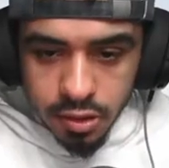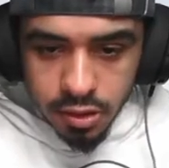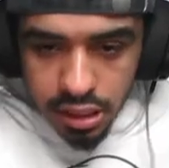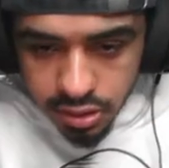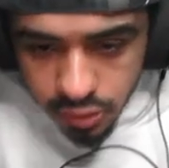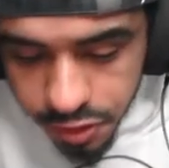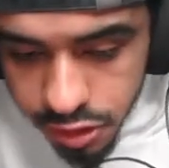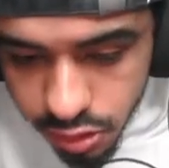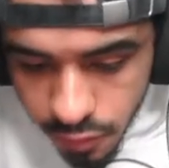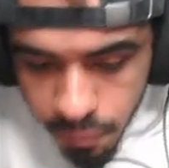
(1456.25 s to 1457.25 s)
That's
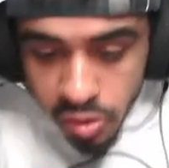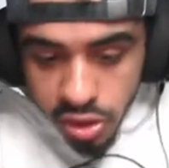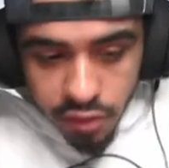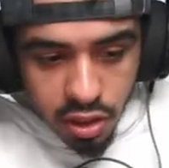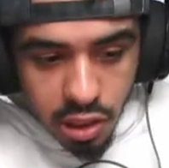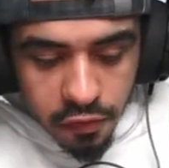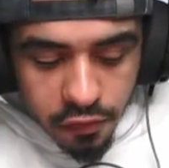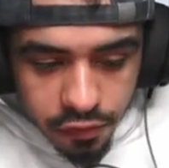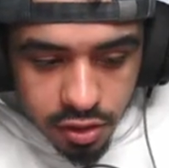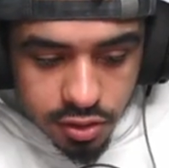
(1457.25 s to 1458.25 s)
crazy. Never got for
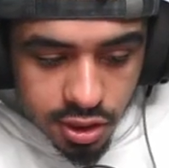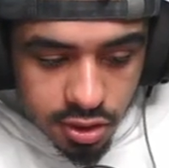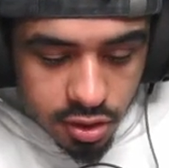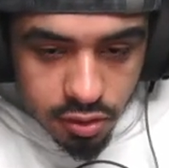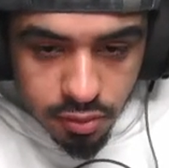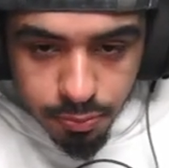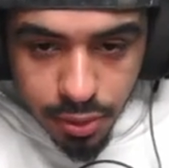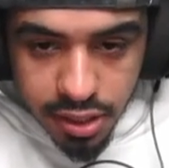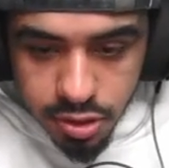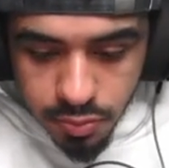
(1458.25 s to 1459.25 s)
freaking season
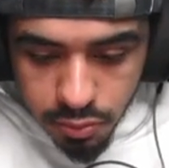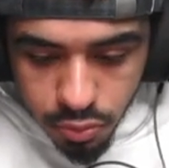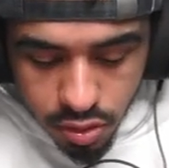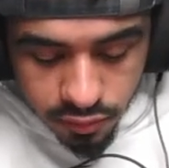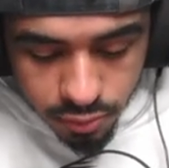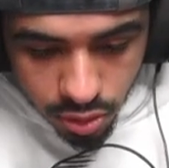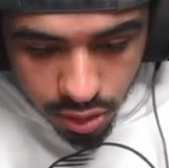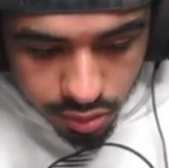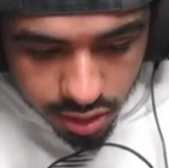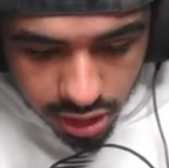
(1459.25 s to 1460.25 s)
banners, man. More than
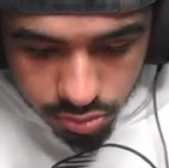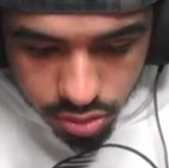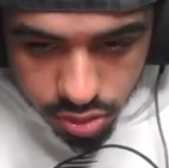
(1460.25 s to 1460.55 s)
200 times.